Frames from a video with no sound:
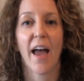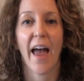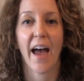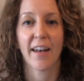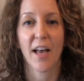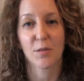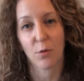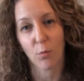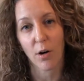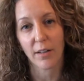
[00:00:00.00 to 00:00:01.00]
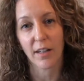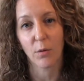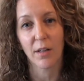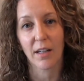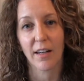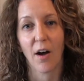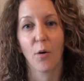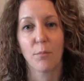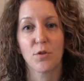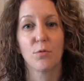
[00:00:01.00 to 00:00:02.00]
And as we're working, we can
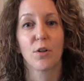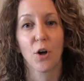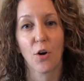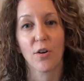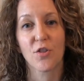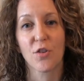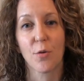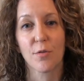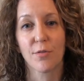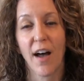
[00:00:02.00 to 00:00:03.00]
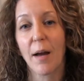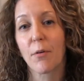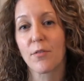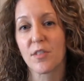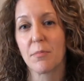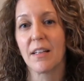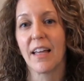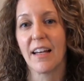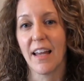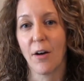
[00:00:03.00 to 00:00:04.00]
help to encourage those fibers to be
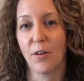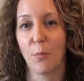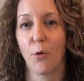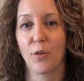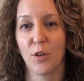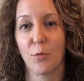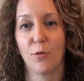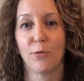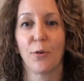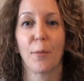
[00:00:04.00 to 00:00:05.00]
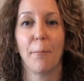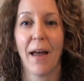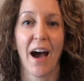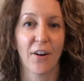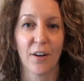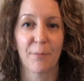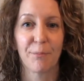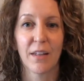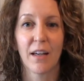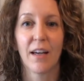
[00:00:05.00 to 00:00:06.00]
laid down in a more uniform manner.
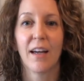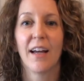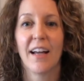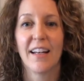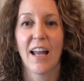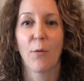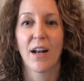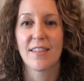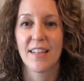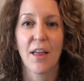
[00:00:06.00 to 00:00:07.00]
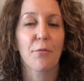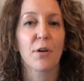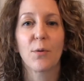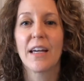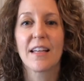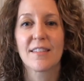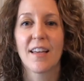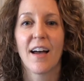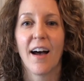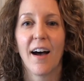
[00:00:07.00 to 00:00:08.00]
Now, when I say 3 weeks,
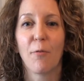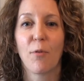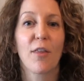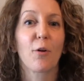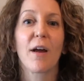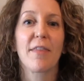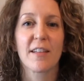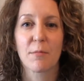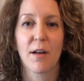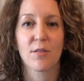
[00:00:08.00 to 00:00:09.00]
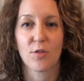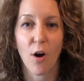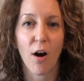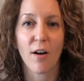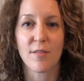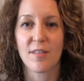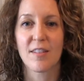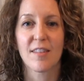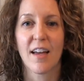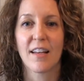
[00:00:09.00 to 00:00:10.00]
one of the great things about scars
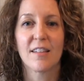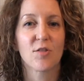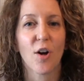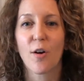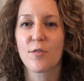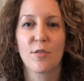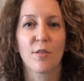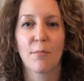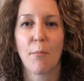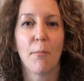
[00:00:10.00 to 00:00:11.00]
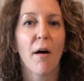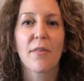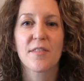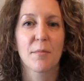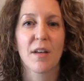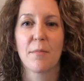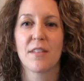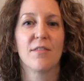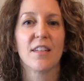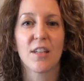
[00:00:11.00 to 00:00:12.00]
is that scars that are months, sometimes
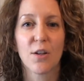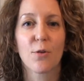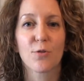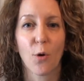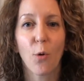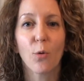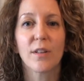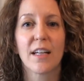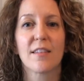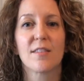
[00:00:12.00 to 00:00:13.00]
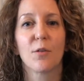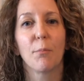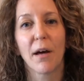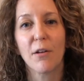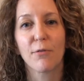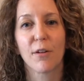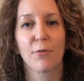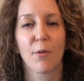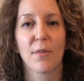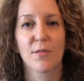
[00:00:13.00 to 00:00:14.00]
even years old, can still benefit
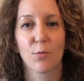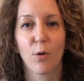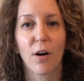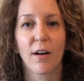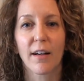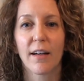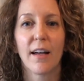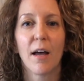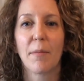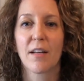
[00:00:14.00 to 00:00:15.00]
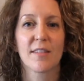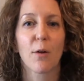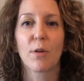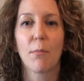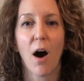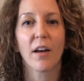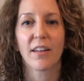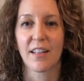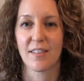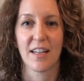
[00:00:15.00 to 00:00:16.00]
from this work, because that
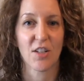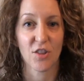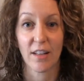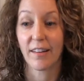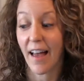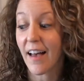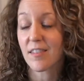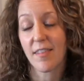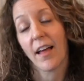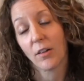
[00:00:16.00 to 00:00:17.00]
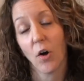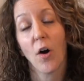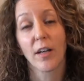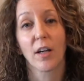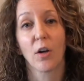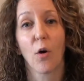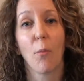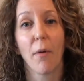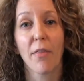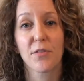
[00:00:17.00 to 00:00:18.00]
remodeling stage can last that long. It can go
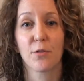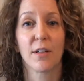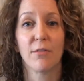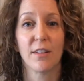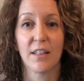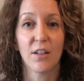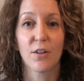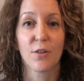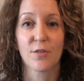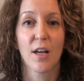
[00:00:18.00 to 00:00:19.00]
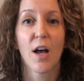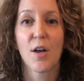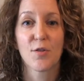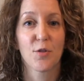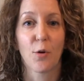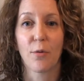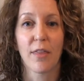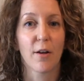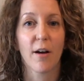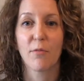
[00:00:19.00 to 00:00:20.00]
months or even years. So
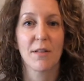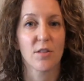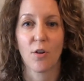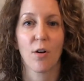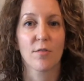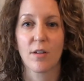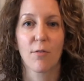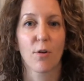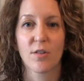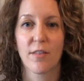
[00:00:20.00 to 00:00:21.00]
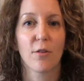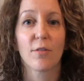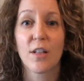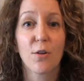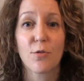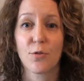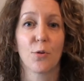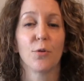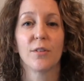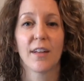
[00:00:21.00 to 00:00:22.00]
there have been scars that I've worked on that are years
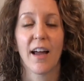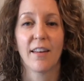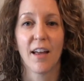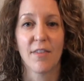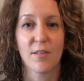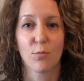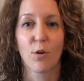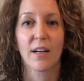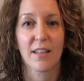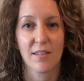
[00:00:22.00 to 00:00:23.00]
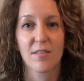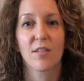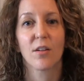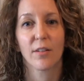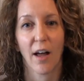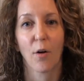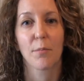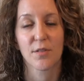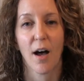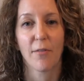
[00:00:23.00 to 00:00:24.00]
old, and this work can still help
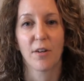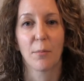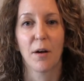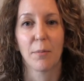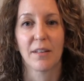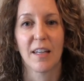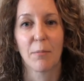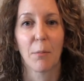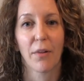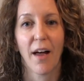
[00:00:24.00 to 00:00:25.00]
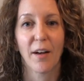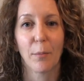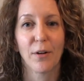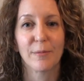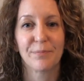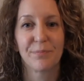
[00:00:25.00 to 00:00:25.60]
soften them up and keep them pliable.